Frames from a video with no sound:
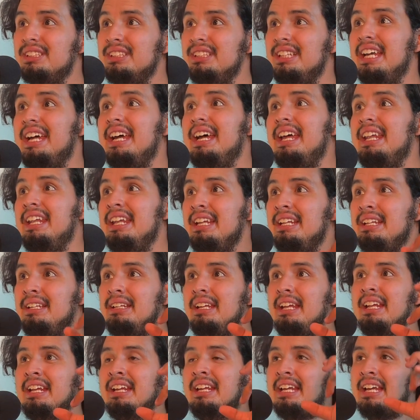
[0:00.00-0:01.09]
Yeah, and
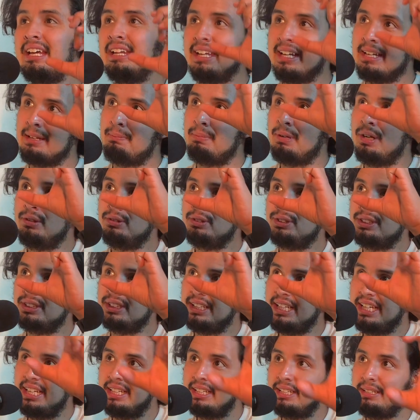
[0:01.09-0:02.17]
then he had like a potion
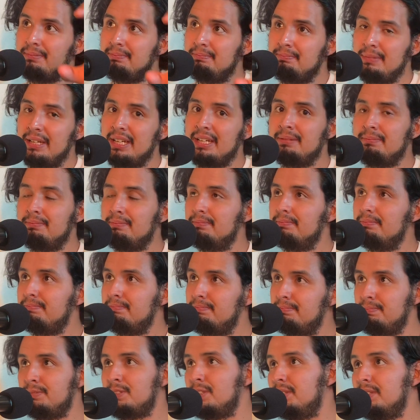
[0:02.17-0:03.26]
that can make him
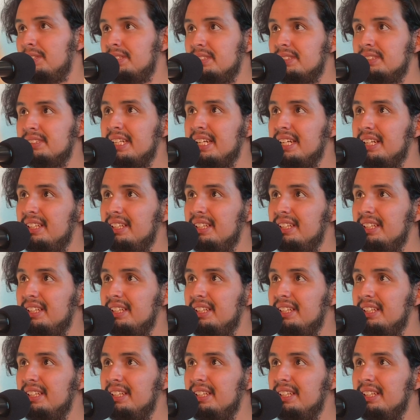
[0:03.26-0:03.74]
turn into Titan.